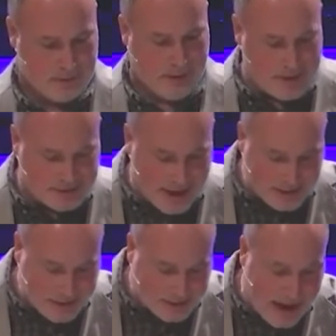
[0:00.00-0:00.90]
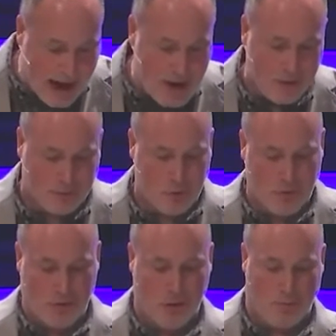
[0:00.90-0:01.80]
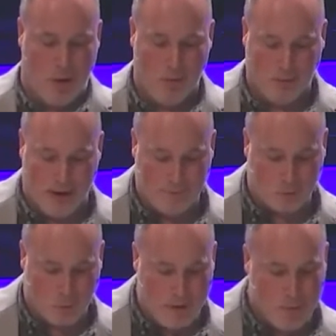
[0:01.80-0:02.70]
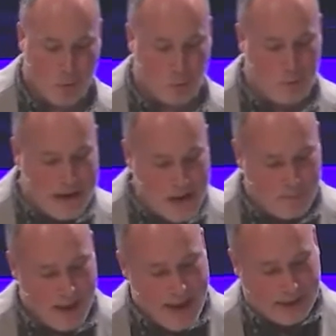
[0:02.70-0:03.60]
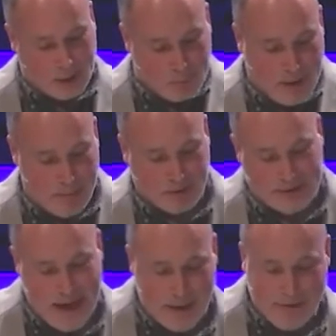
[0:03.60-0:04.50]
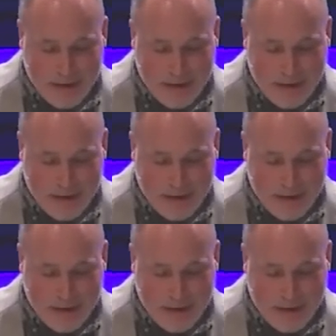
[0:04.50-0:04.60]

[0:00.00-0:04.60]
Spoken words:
Let us not get tired of doing good, Paul would write, for we will reap at the proper time